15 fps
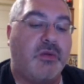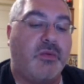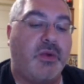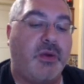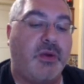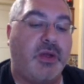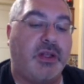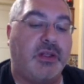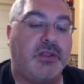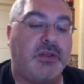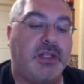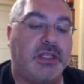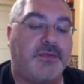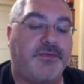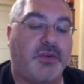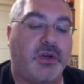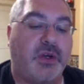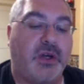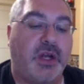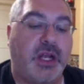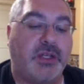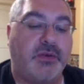We will do this
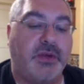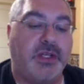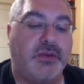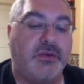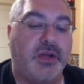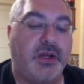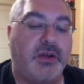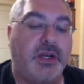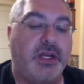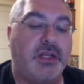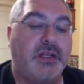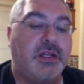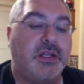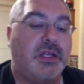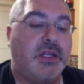for 2,200.